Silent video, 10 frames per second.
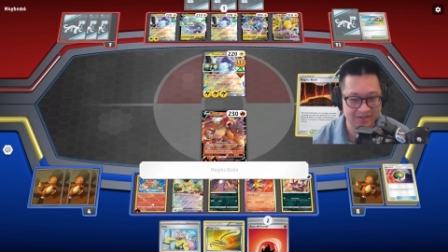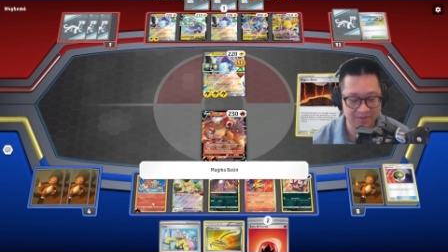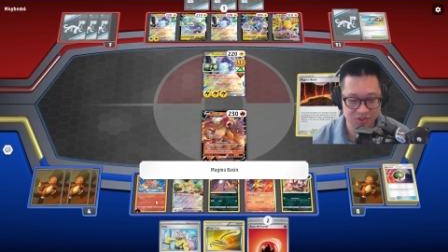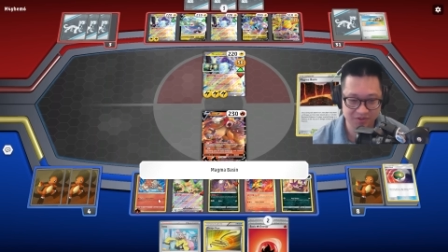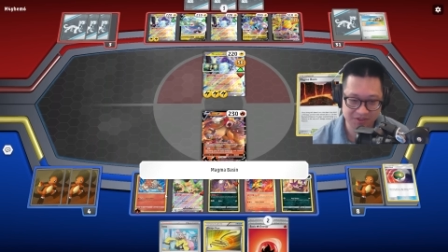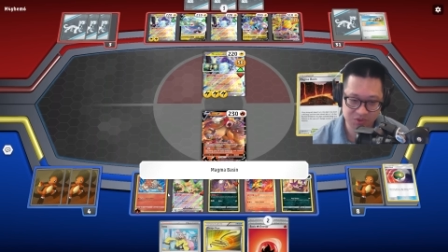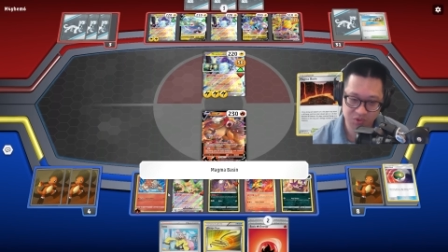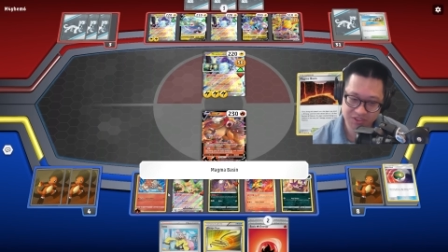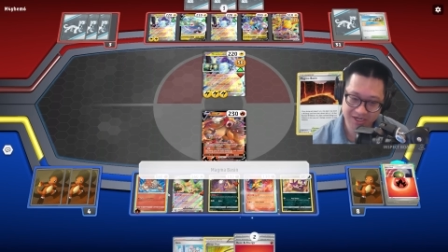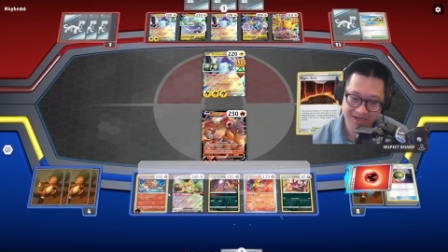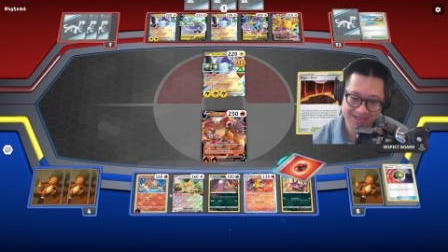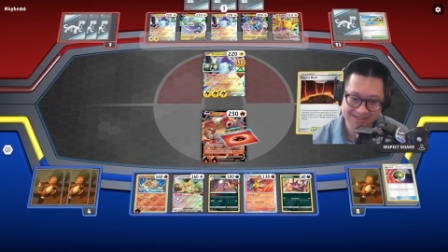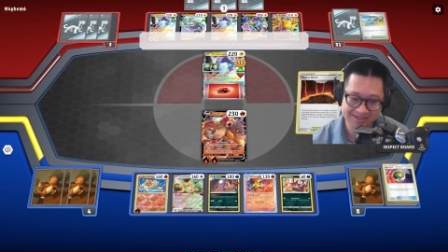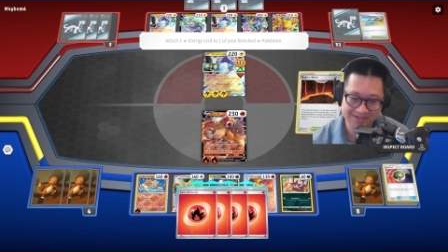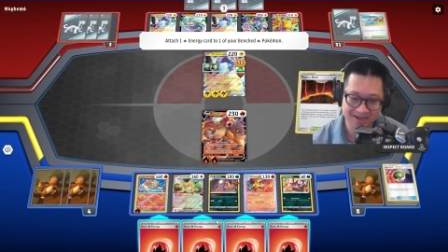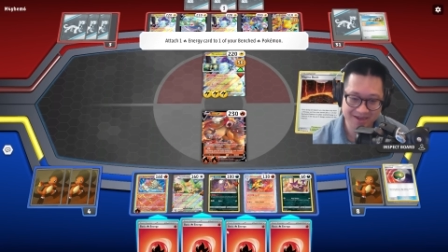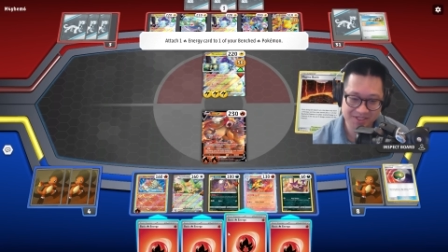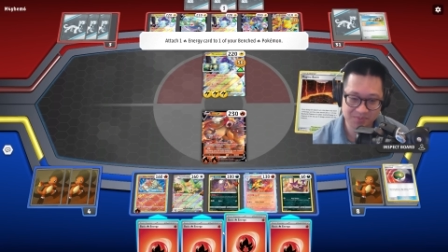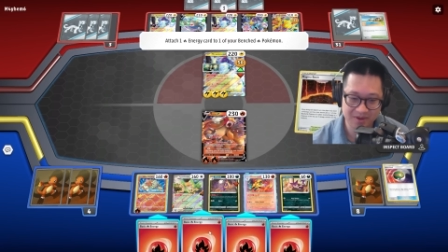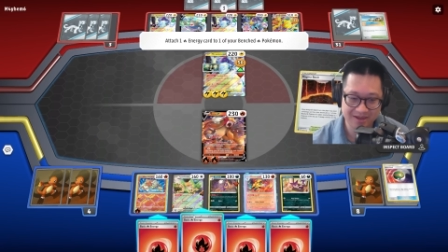damage on this, which kind of
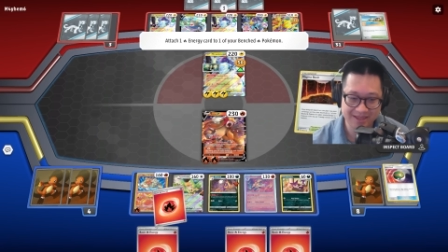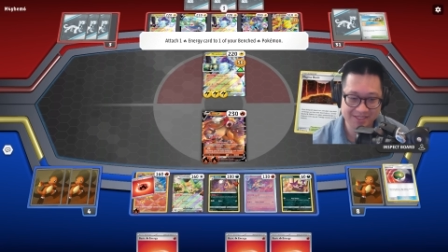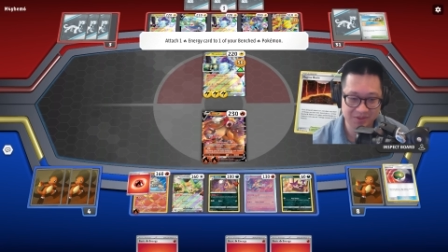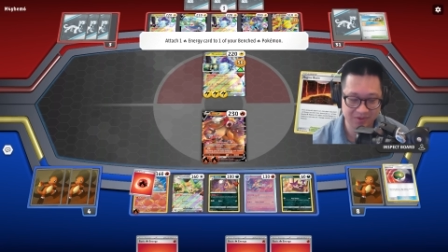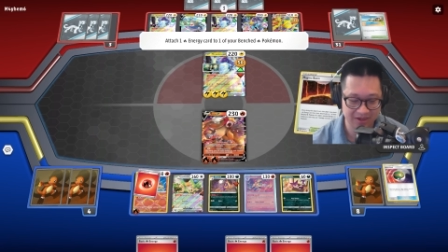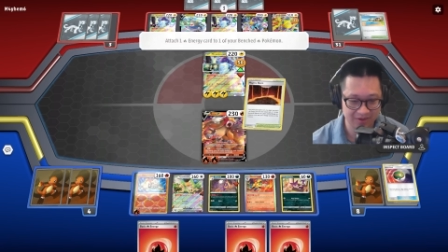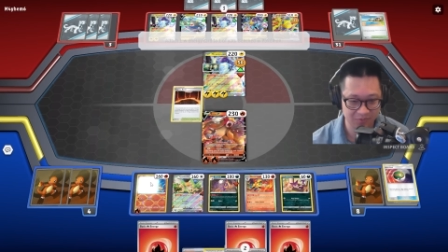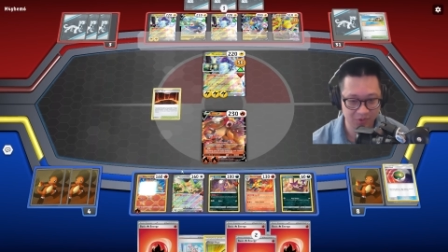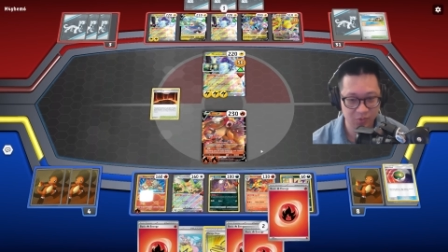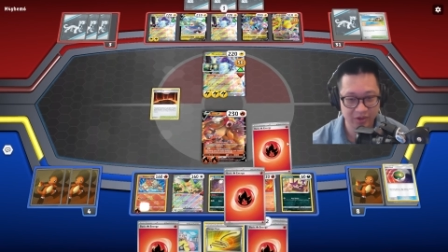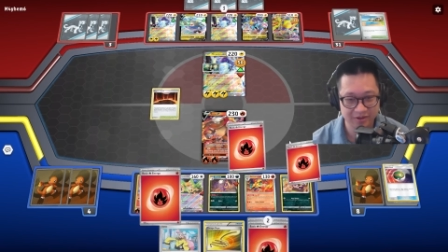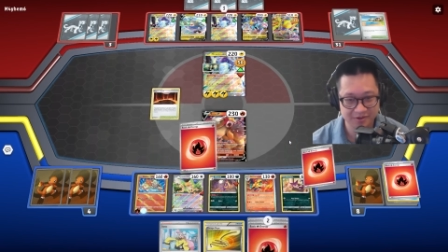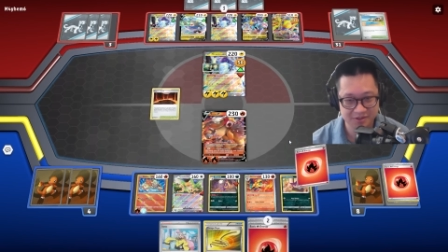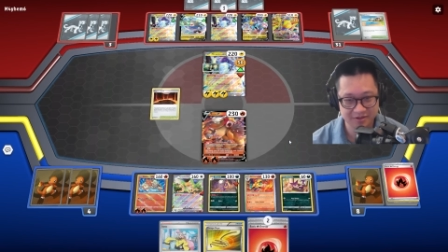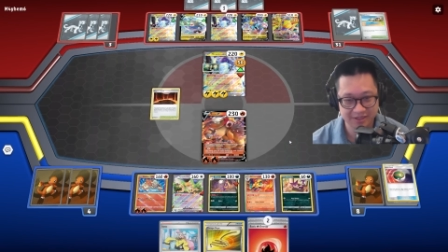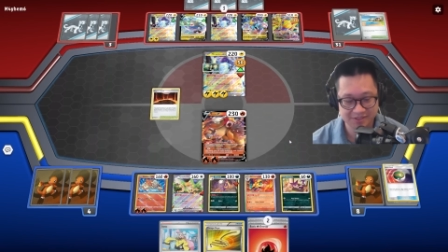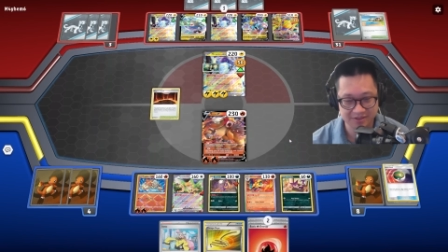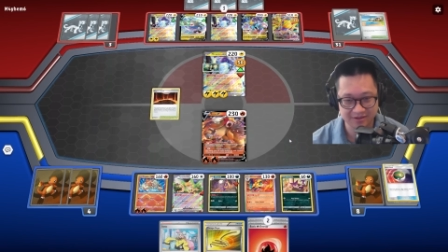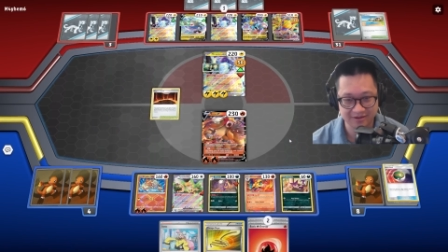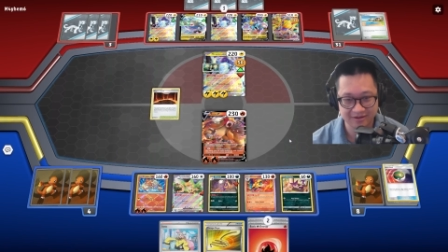sucks, but that's okay. We can wait another turn, that's
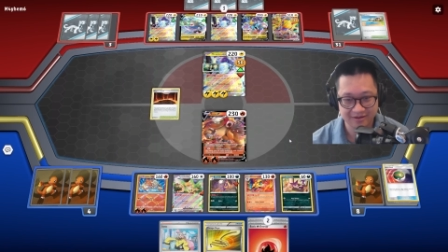good here.